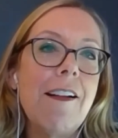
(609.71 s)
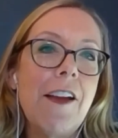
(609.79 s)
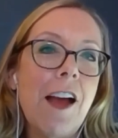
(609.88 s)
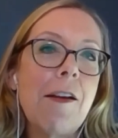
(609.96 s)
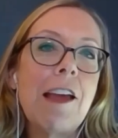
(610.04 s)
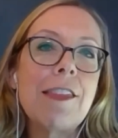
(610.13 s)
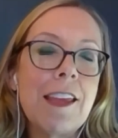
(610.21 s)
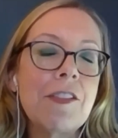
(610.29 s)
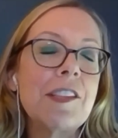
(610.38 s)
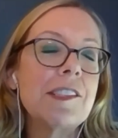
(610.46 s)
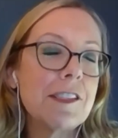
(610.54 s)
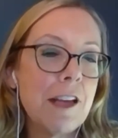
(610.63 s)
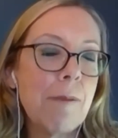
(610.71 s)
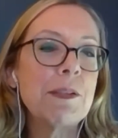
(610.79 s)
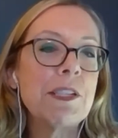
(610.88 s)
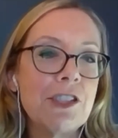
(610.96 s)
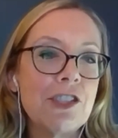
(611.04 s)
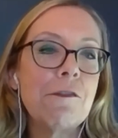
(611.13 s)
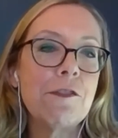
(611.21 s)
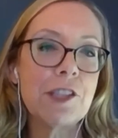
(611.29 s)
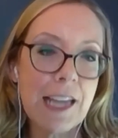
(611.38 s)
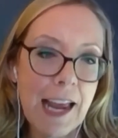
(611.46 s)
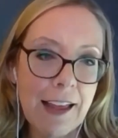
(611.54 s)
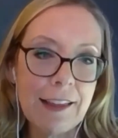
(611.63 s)
I think this competition for
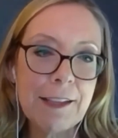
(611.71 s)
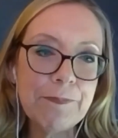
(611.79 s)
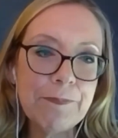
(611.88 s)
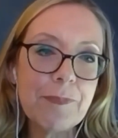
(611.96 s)
talent,